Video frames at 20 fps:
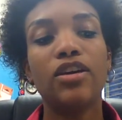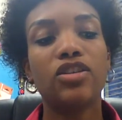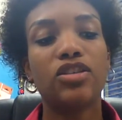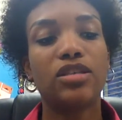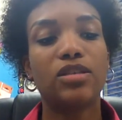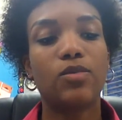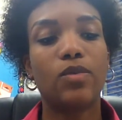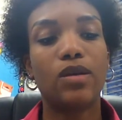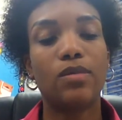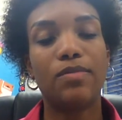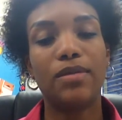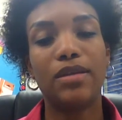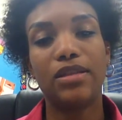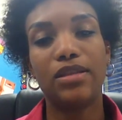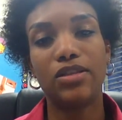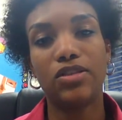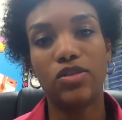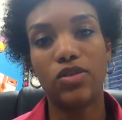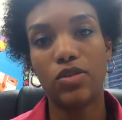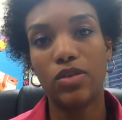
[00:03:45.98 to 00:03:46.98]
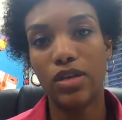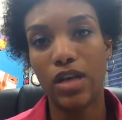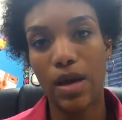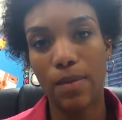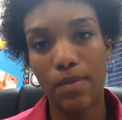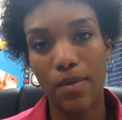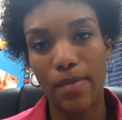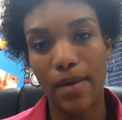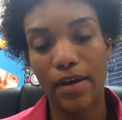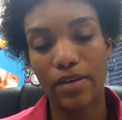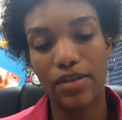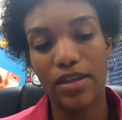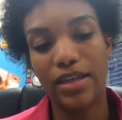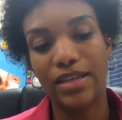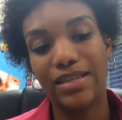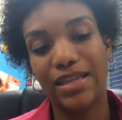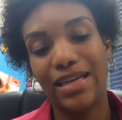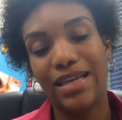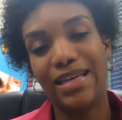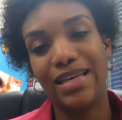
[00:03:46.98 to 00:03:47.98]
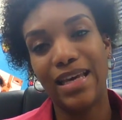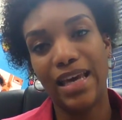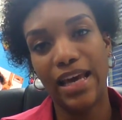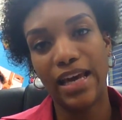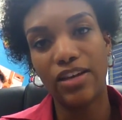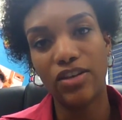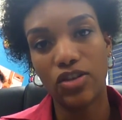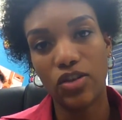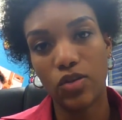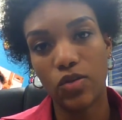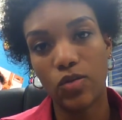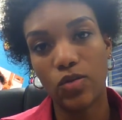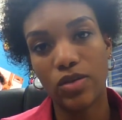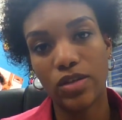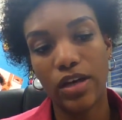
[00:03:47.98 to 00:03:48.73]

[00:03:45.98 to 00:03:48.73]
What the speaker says: She doesn't want to beat the student up about things that he can't do.